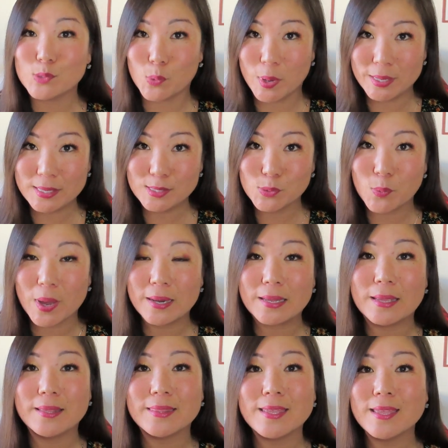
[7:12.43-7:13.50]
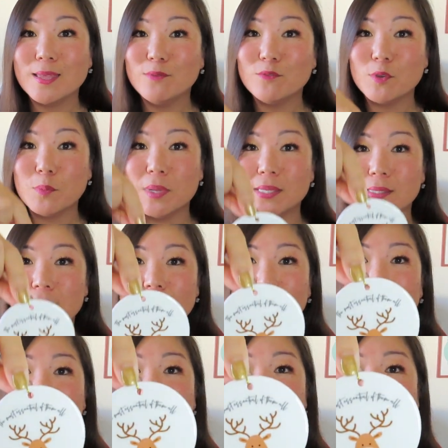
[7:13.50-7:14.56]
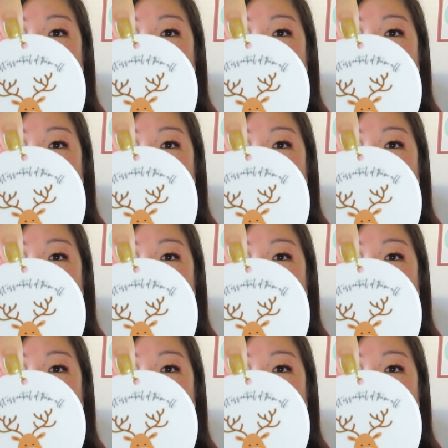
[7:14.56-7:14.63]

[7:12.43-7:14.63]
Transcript: 2020, the infamous year